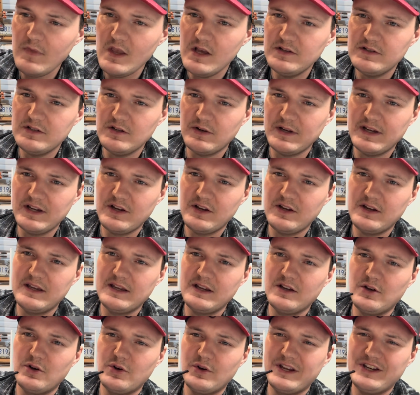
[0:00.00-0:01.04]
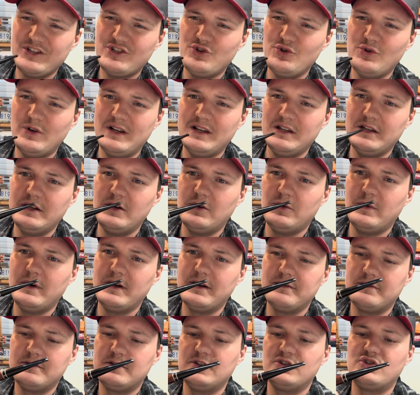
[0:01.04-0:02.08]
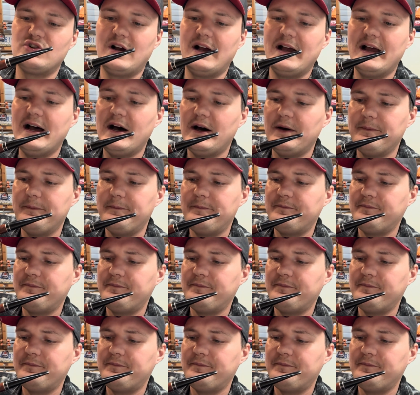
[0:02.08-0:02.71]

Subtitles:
So go get you a little one to try out.